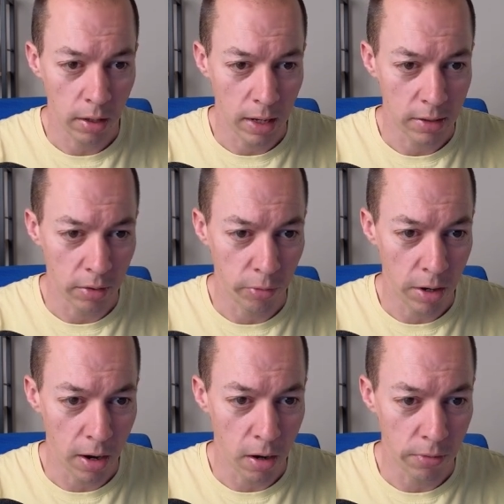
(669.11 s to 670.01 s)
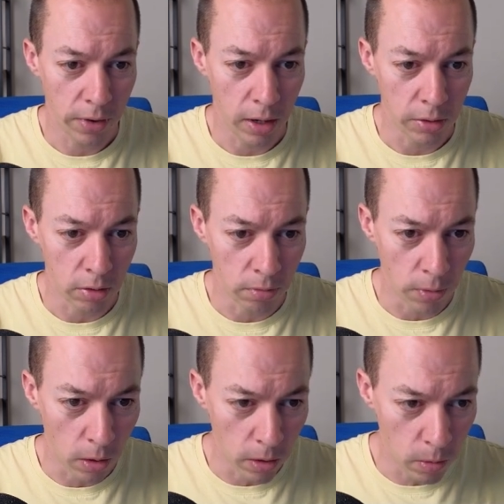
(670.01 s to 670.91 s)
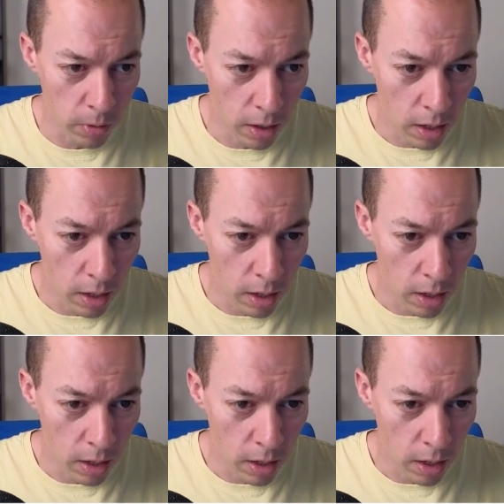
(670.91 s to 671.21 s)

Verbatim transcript: and that's at 3,500 volume.